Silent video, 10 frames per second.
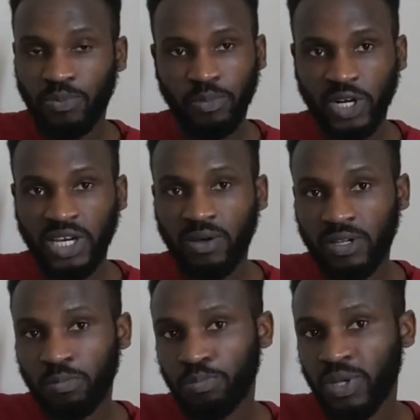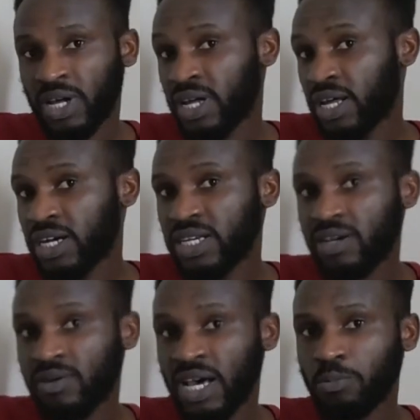click on
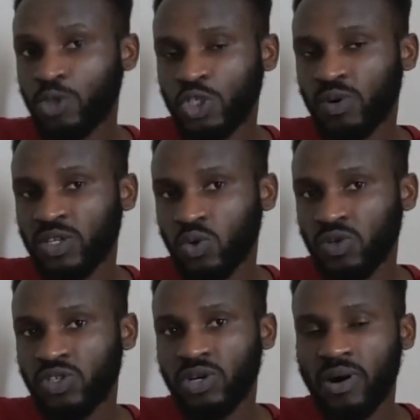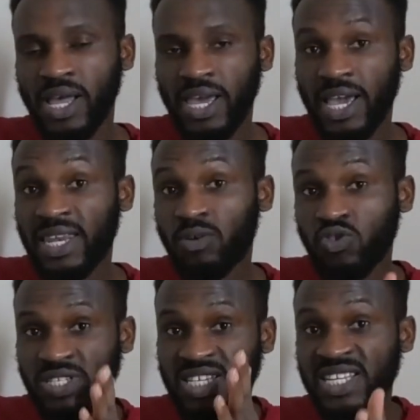how much you want to withdraw, and it will
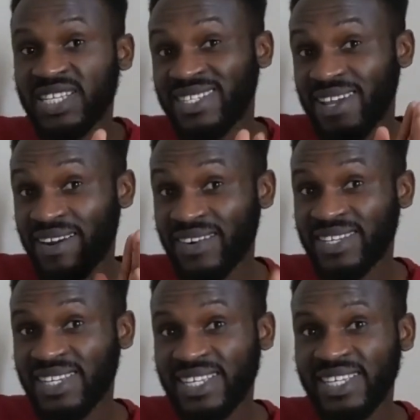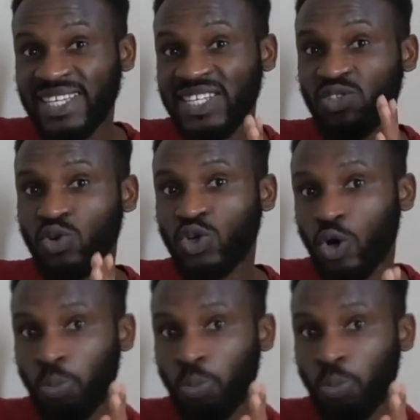send it directly into your